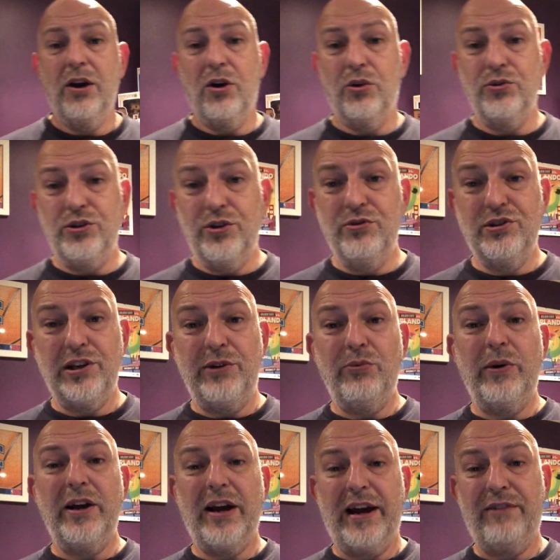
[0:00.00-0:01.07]
Unusually,
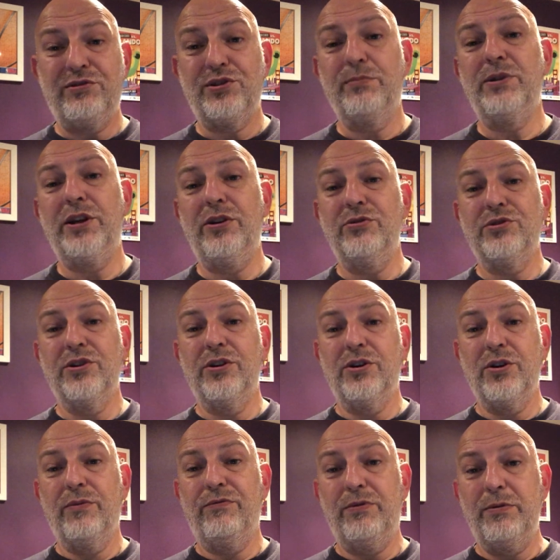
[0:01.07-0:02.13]
we have somebody who's going to
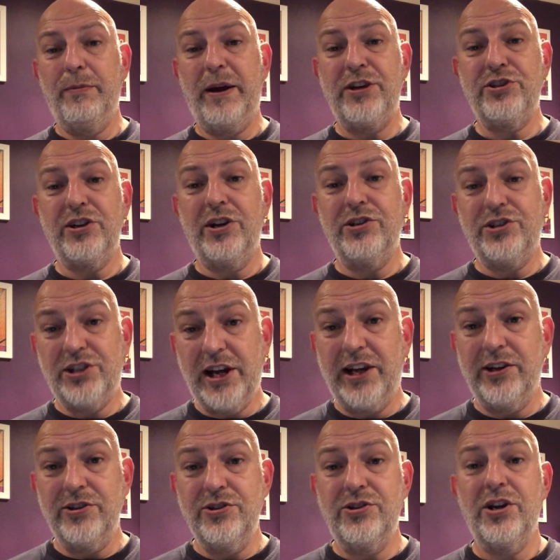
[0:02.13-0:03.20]
come from the bench and
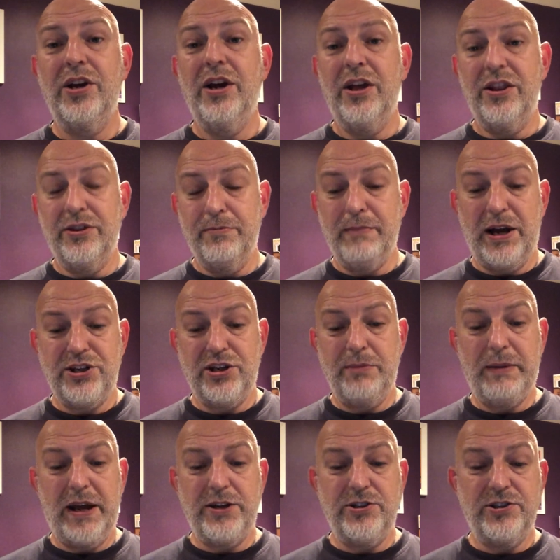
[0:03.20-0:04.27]
challenge the Magic
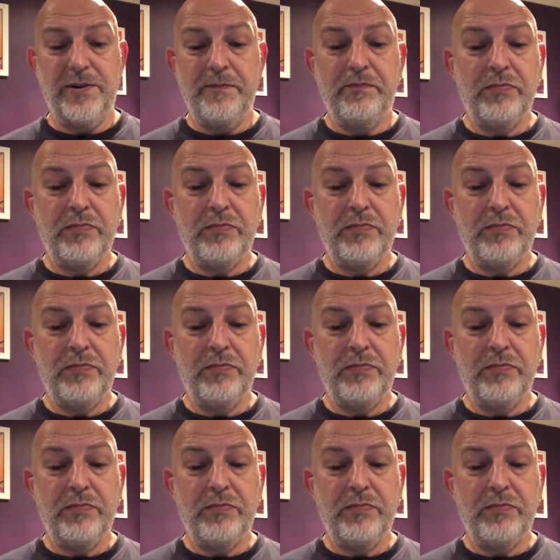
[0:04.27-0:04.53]
bench.